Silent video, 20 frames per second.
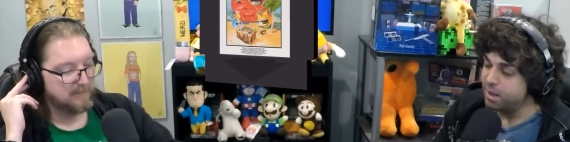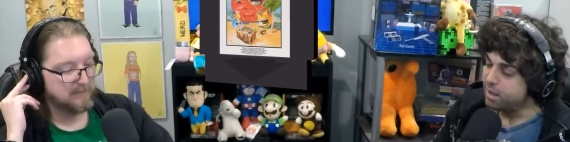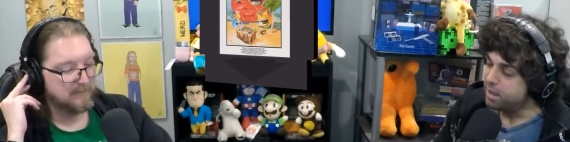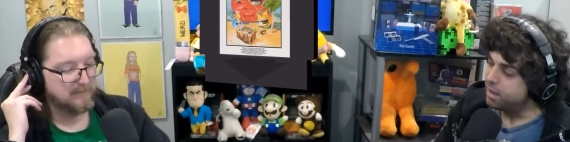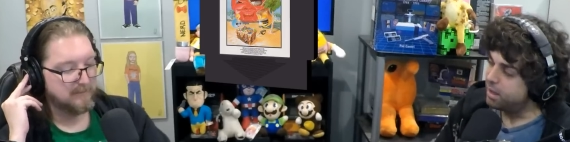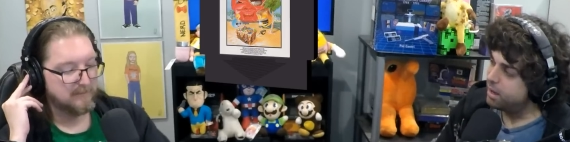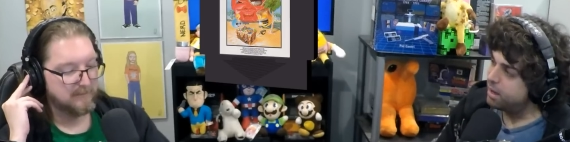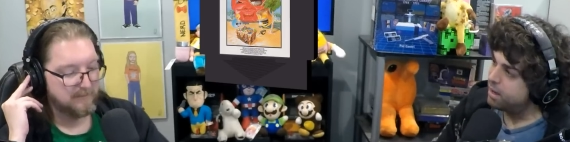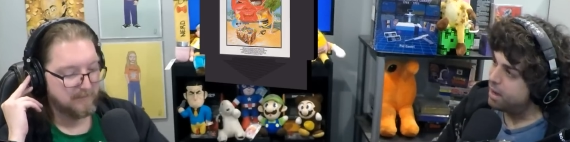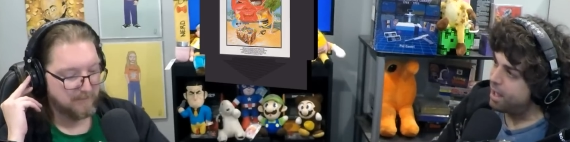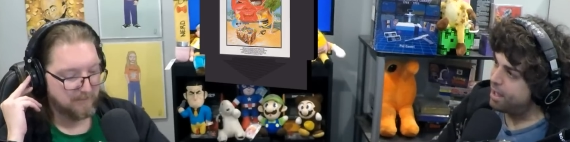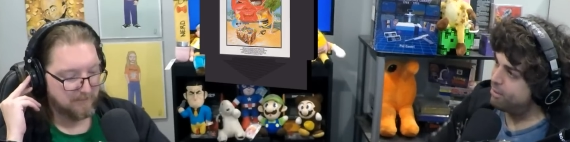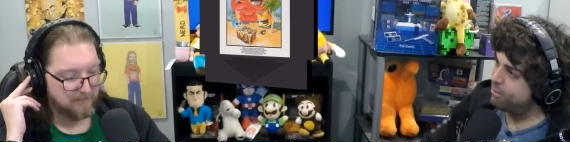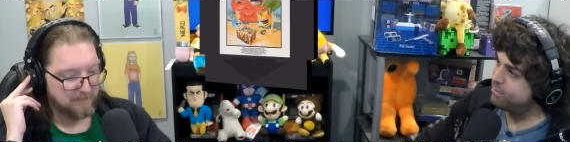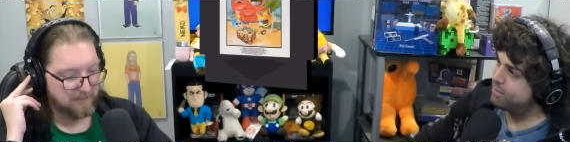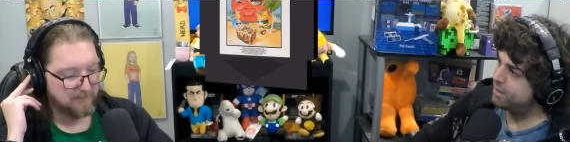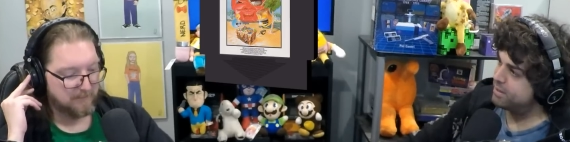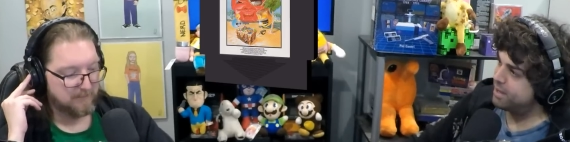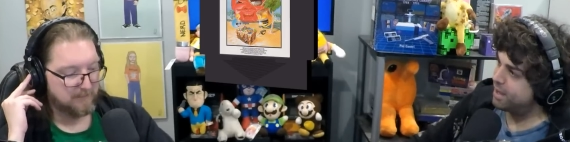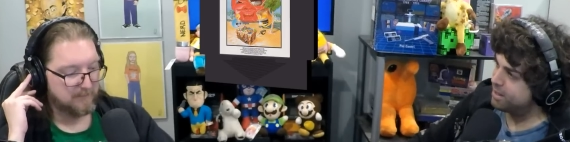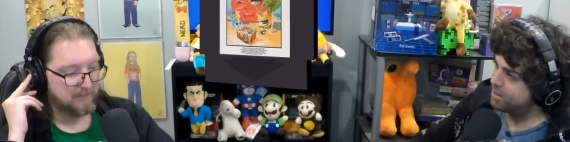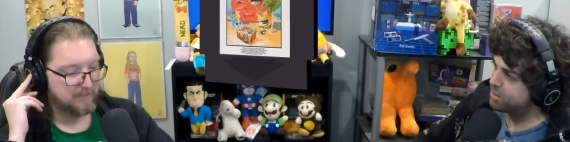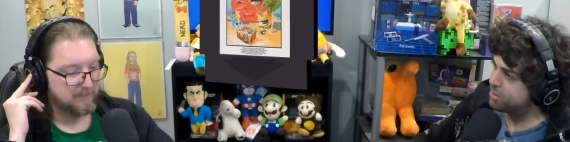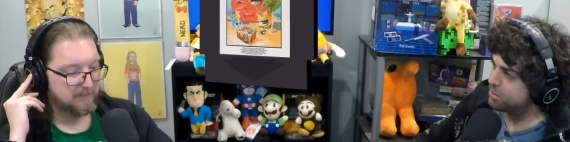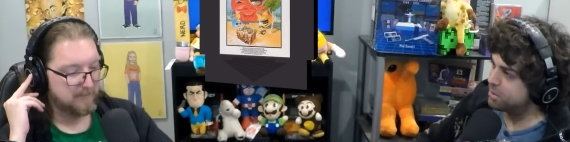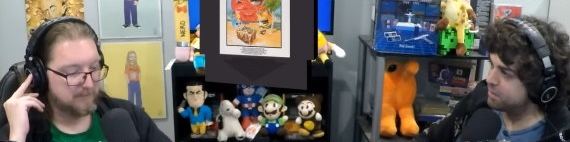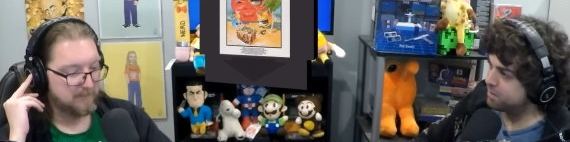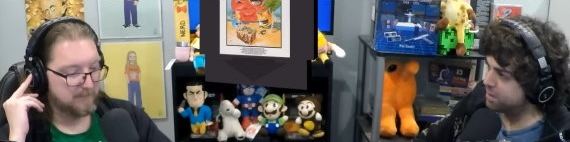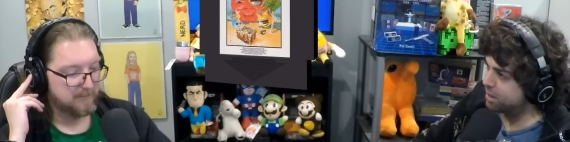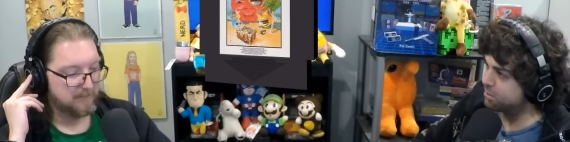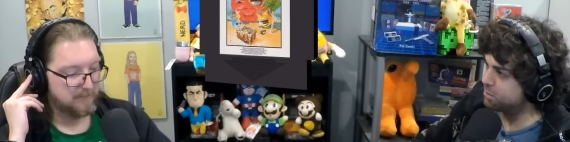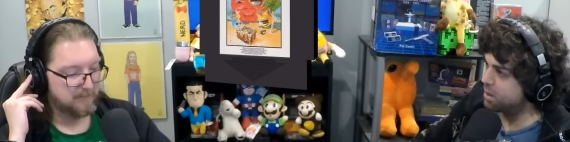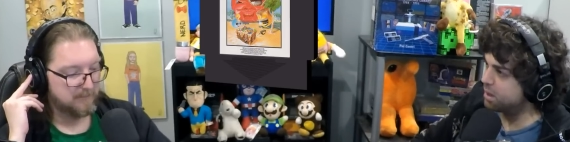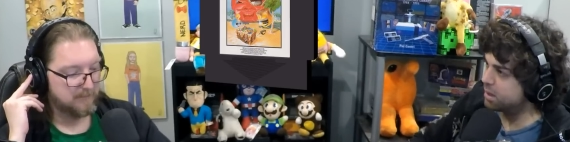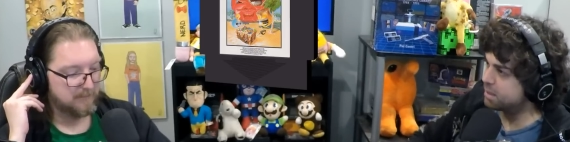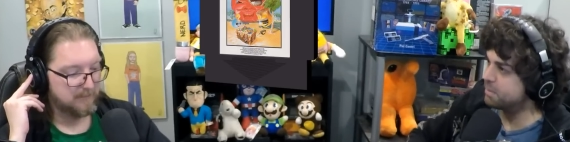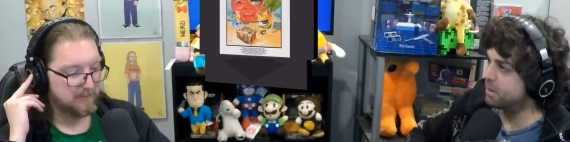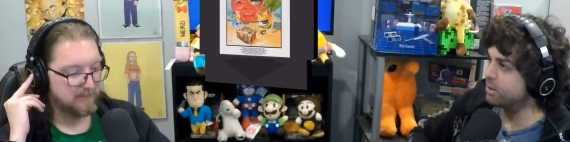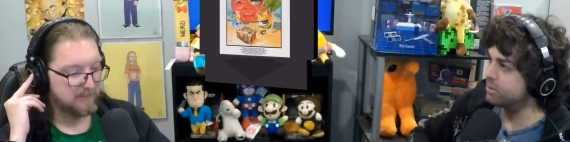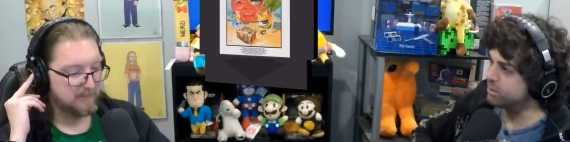Speaker 1: And how if Nintendo would have done Wally
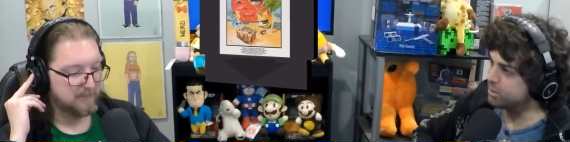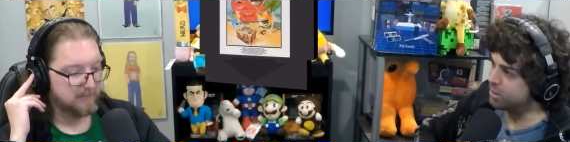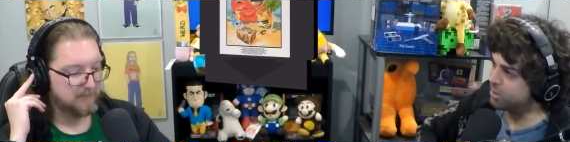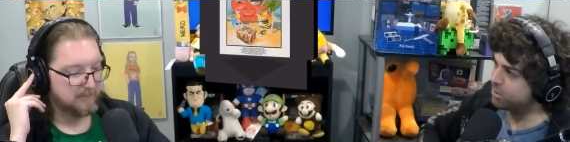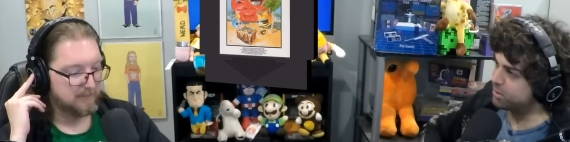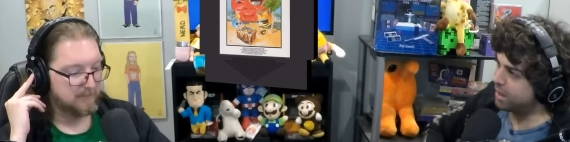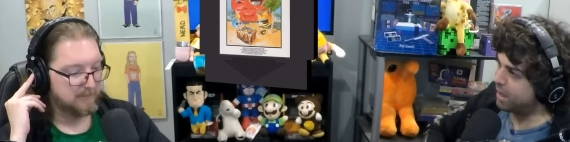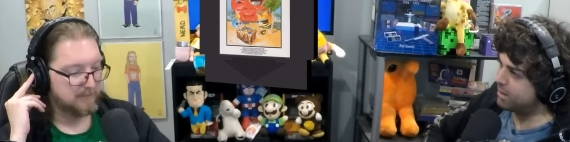Bear and the NO! Gang?